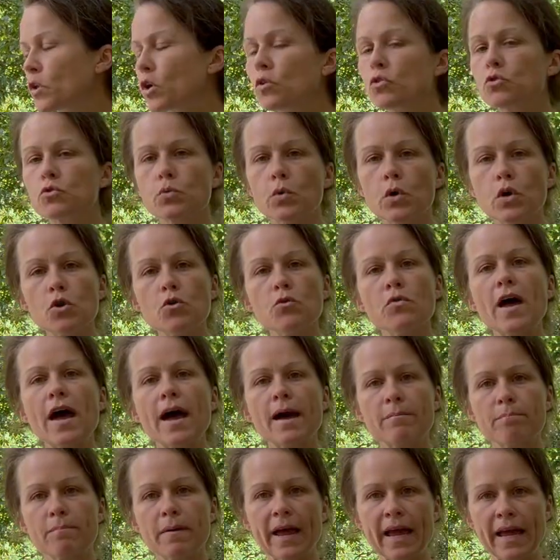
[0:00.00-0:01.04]
through
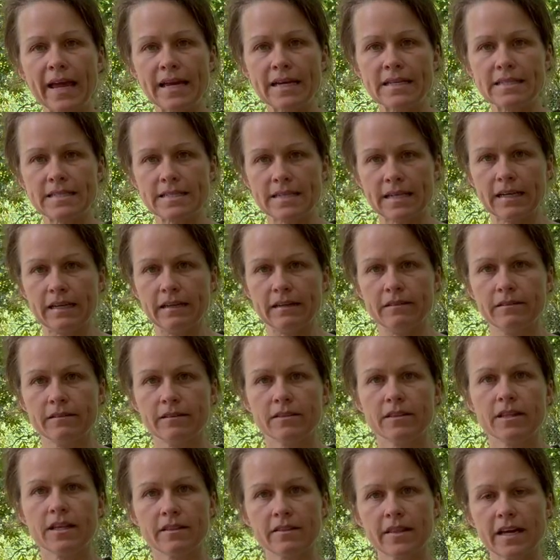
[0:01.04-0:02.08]
that panting
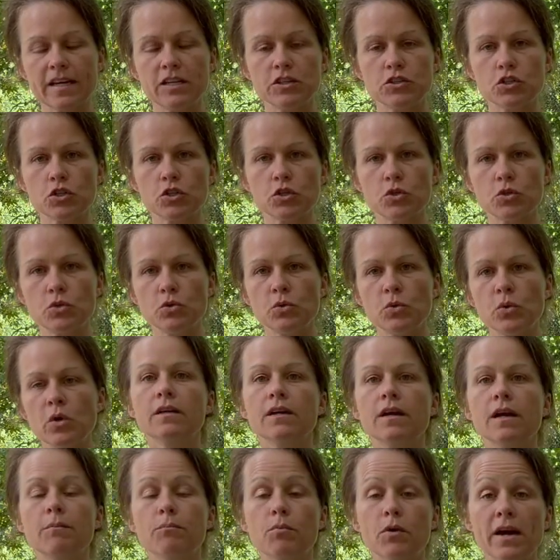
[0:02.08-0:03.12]
that they do,
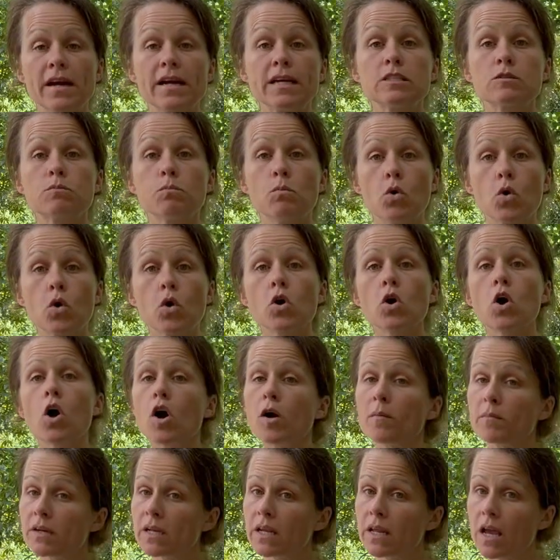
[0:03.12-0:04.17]
it brings more
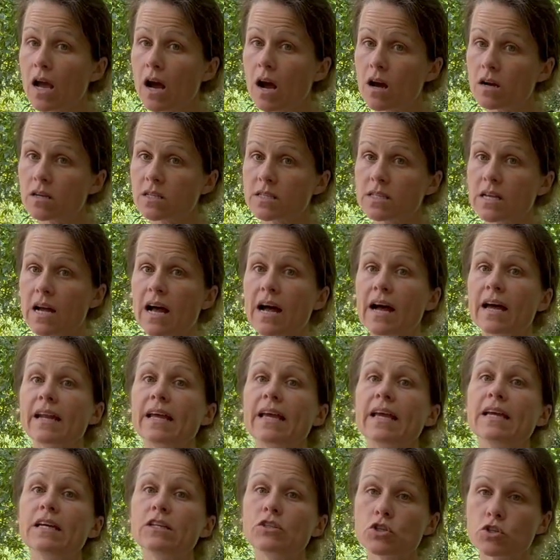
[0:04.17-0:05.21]
carbon dioxide
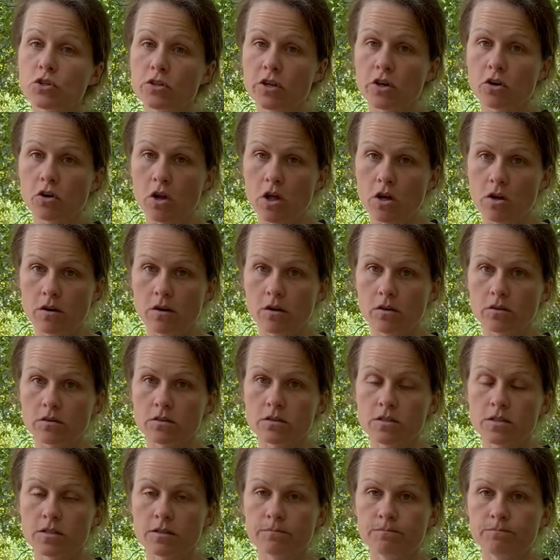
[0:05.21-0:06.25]
into their
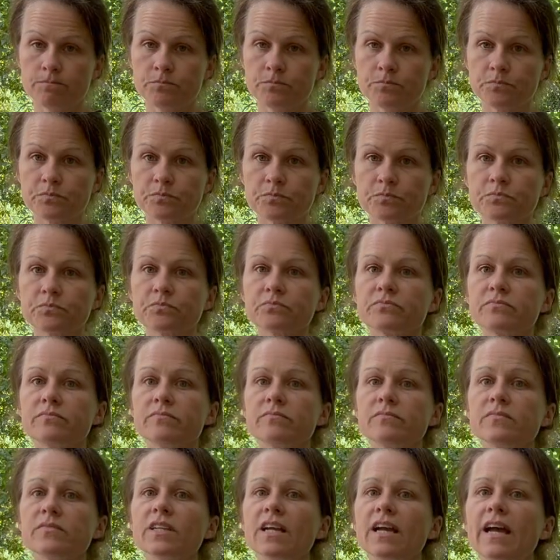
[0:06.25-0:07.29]
lungs.
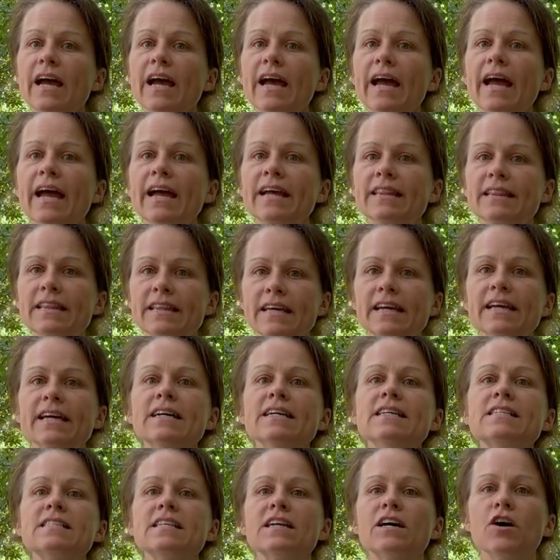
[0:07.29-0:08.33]
And
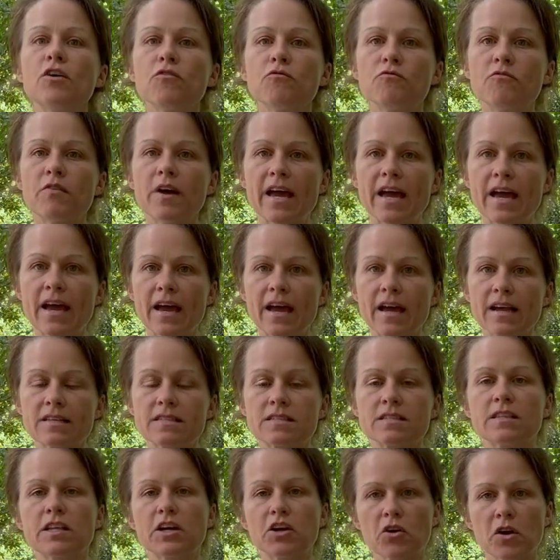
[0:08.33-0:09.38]
this affects
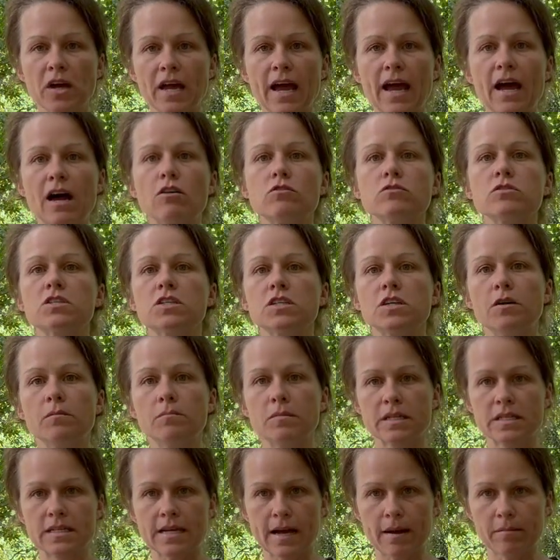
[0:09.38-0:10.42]
their calcium
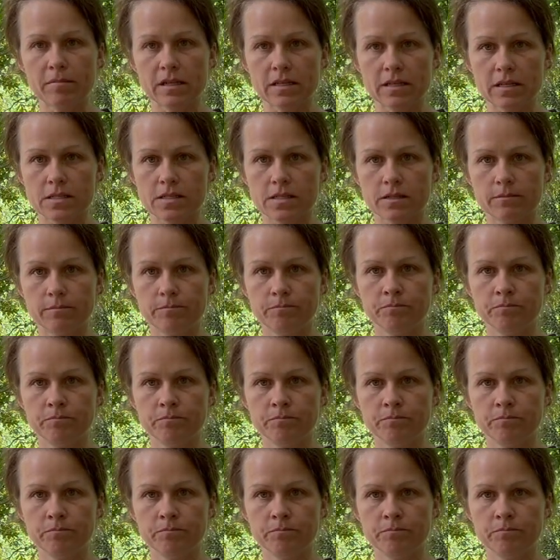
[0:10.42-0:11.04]
metabolism.